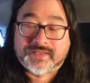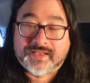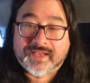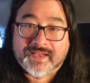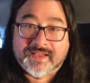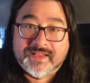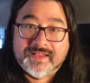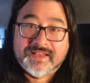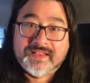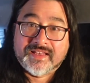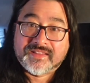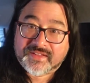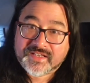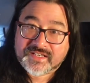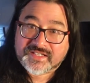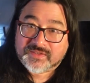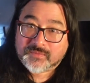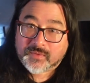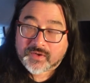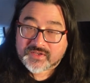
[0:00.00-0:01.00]
get.
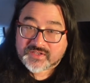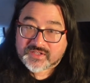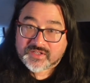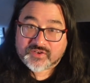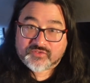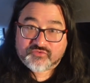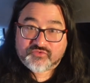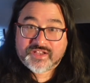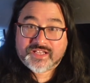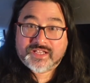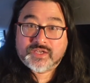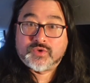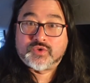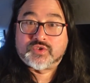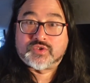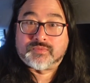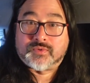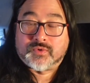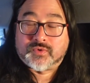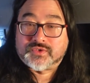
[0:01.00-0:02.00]
These are the ones that are
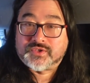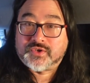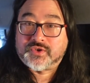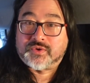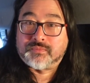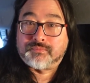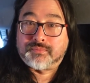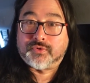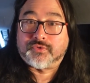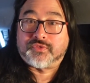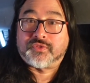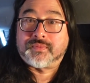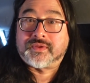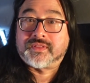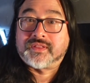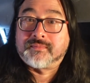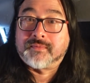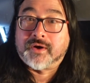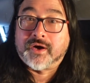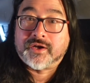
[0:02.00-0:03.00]
reusable, so you can put them
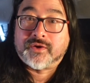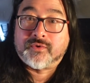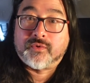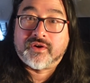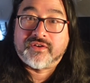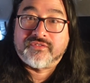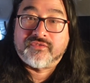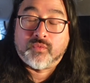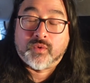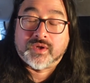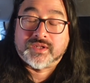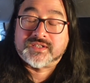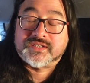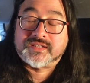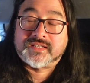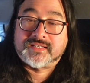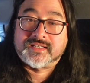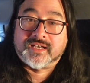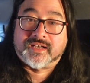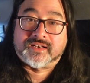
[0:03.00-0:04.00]
in the microwave once
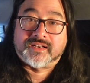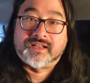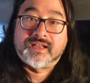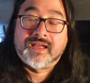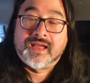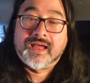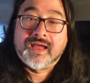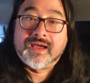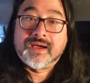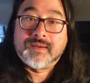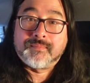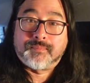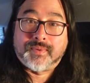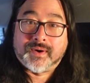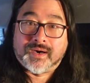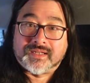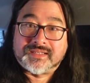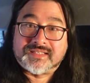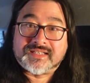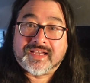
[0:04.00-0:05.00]
they're done.
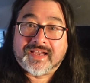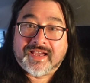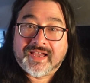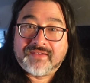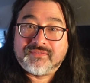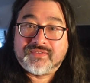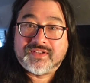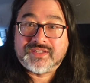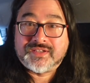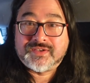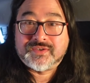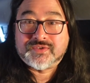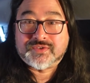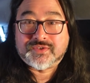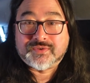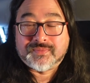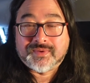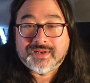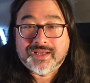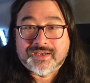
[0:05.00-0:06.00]
But having used
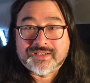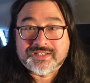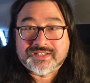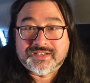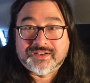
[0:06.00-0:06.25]
them last